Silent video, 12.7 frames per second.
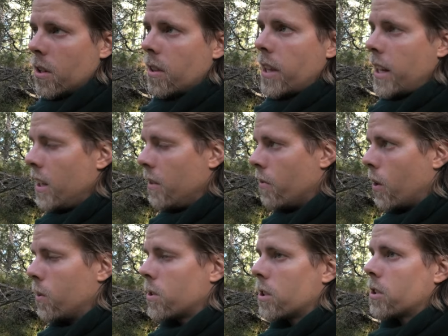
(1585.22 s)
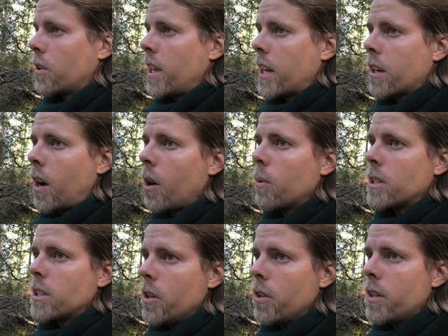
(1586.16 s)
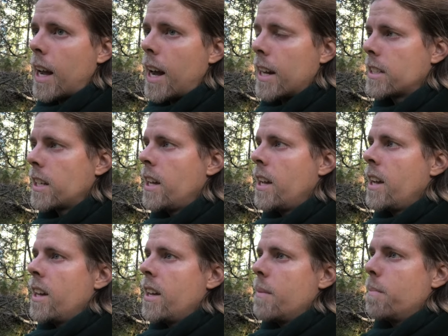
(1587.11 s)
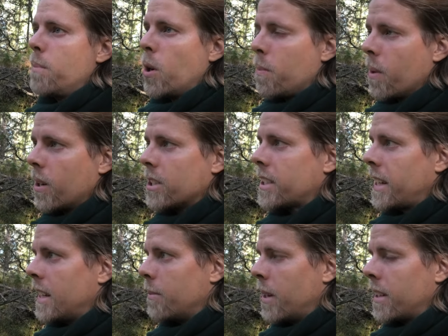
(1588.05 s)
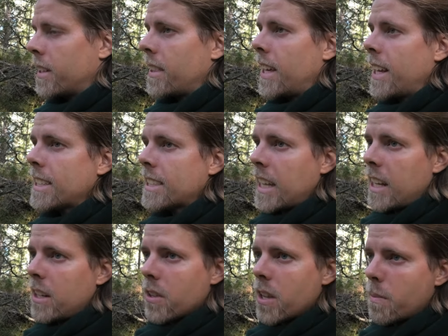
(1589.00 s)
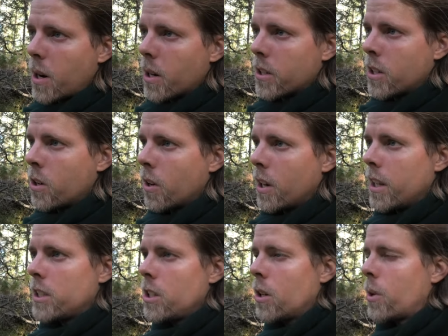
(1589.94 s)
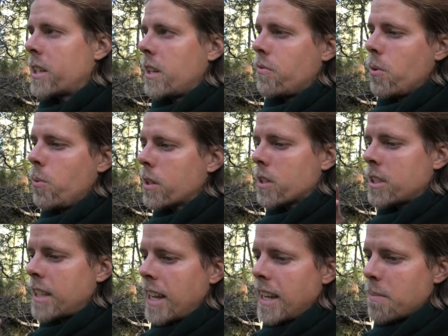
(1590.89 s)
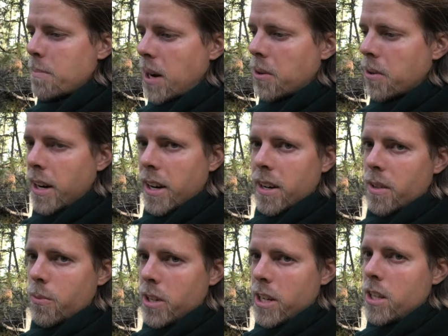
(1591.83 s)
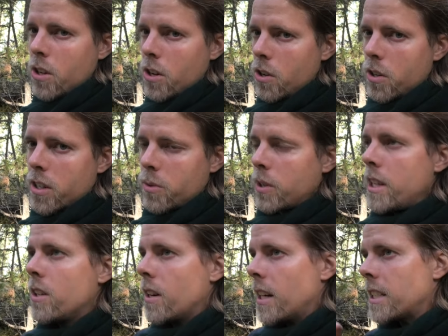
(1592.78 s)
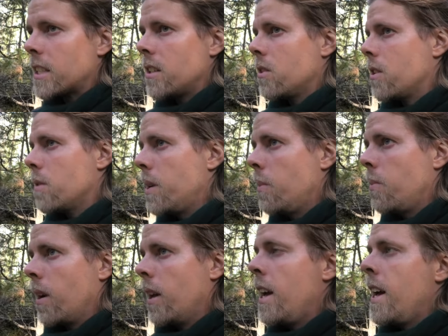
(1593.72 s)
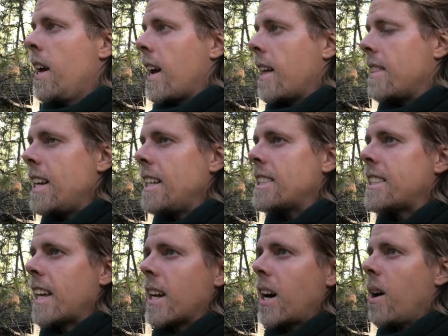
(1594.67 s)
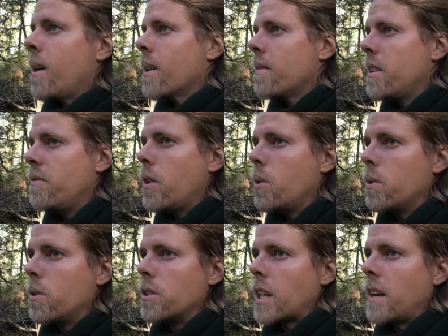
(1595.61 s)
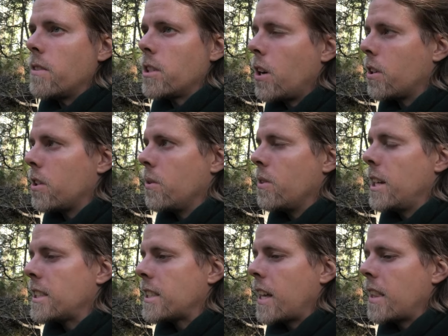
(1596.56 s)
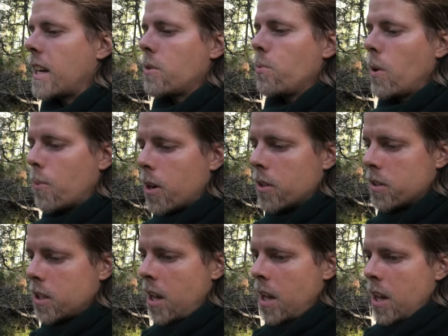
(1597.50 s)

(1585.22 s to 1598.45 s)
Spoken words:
They need votes so they can always look at popular sentiment, and they can say to their party colleagues, you know what, if we want to stay in power here, we need to listen to the people. And they say, all of the voters I've talked to, they say that we want